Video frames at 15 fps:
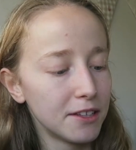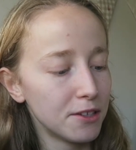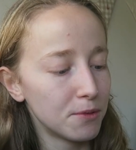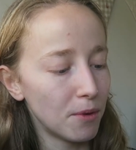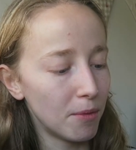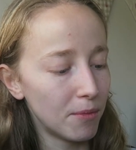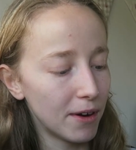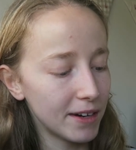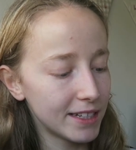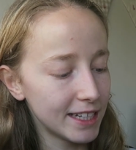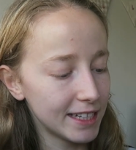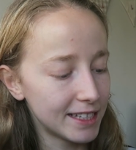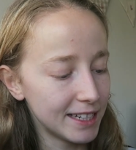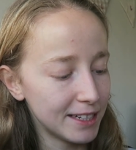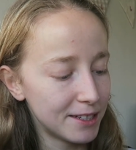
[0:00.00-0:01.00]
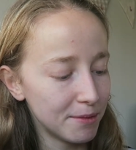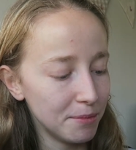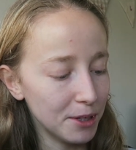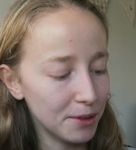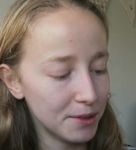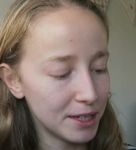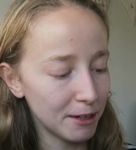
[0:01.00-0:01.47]
So there's one where it's listening to
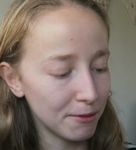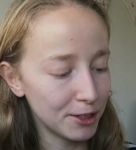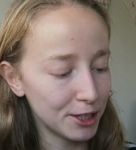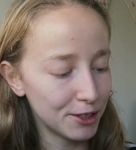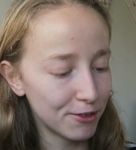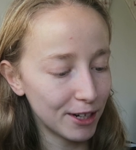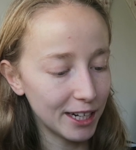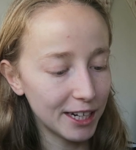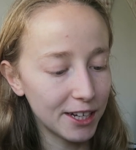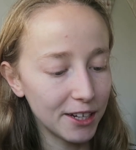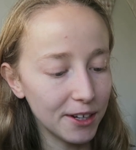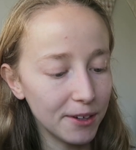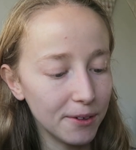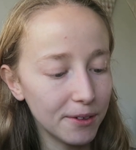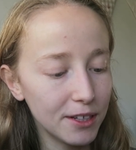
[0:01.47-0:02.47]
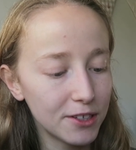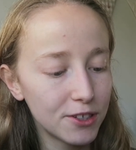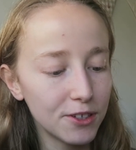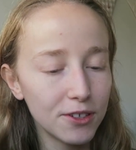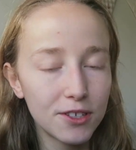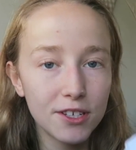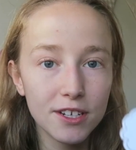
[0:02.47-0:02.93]
music, which is really cute. There's
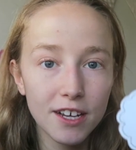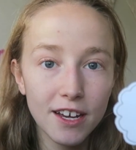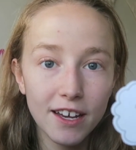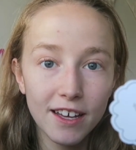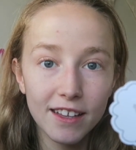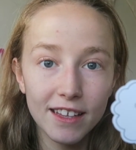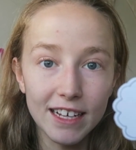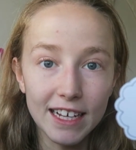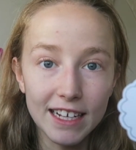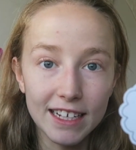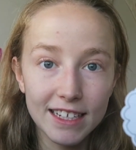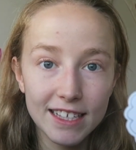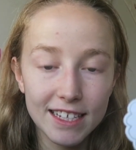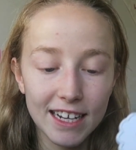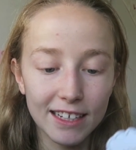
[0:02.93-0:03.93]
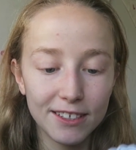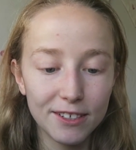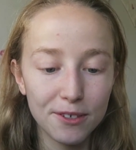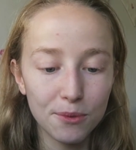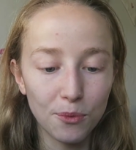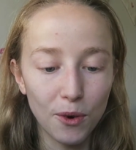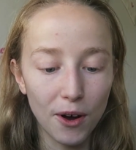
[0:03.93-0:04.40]
just the
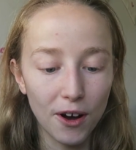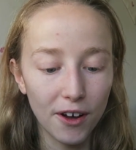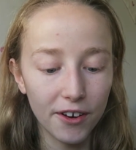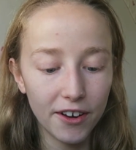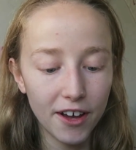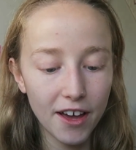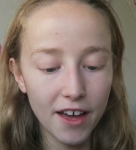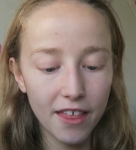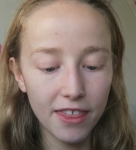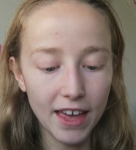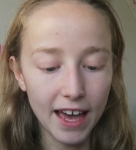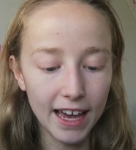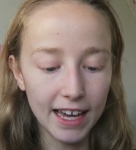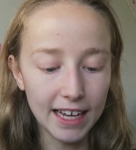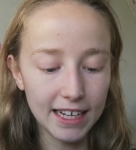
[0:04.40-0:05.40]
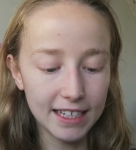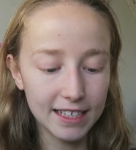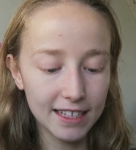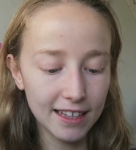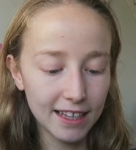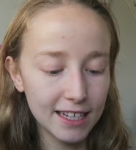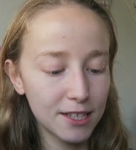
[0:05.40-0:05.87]
standard one. There
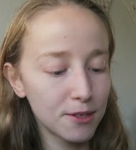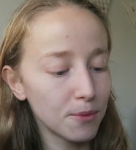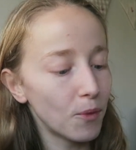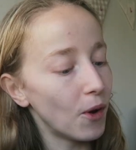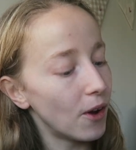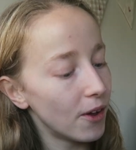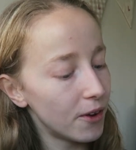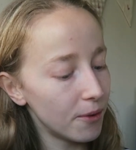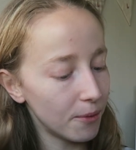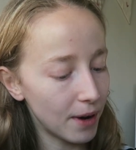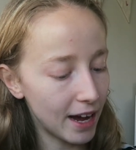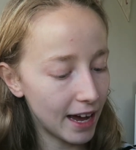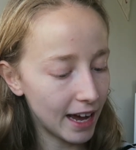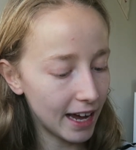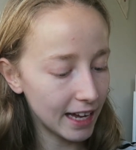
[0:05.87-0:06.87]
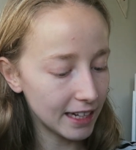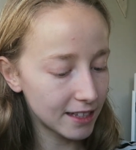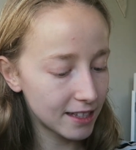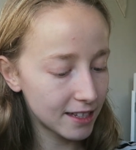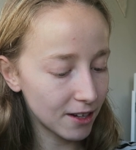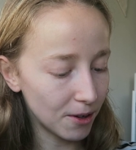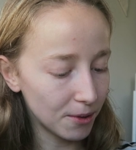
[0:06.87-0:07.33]
is this one where
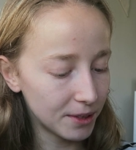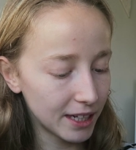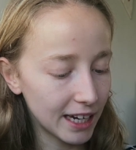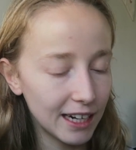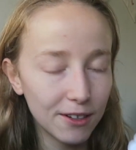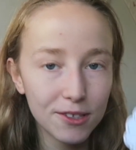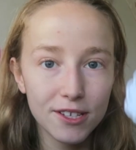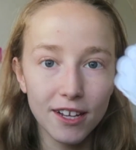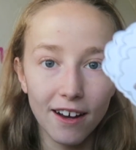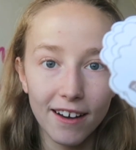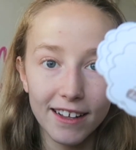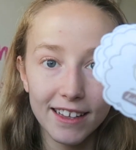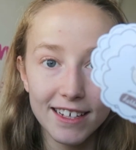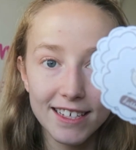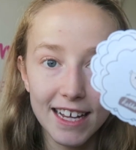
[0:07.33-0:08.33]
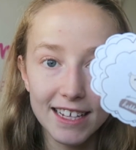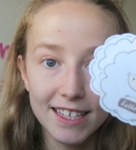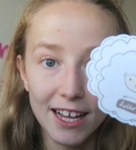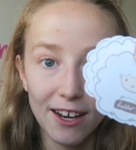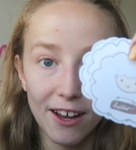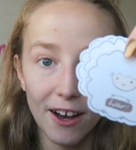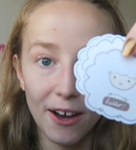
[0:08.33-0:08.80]
it's holding a little sign that
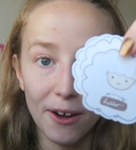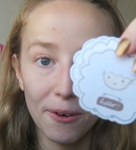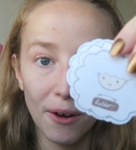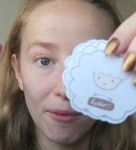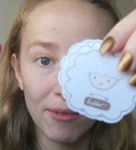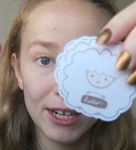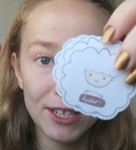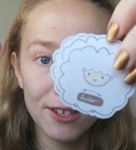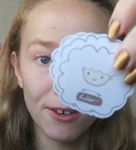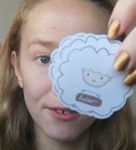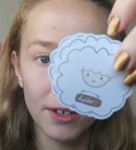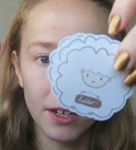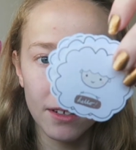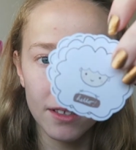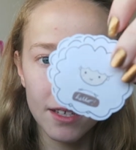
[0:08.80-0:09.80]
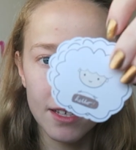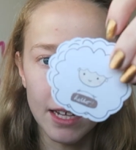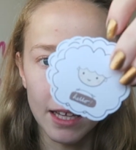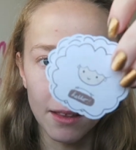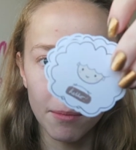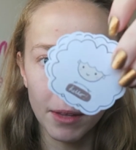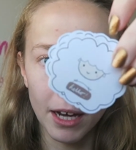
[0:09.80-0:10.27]
says hello. I'm really sorry if you can't
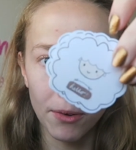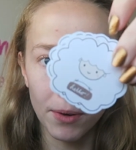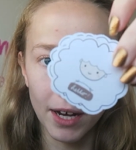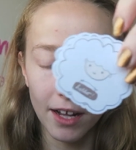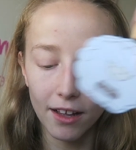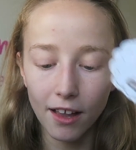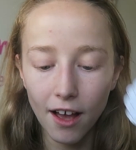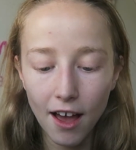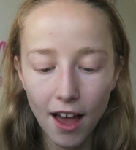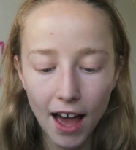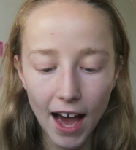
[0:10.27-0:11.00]
see them that well.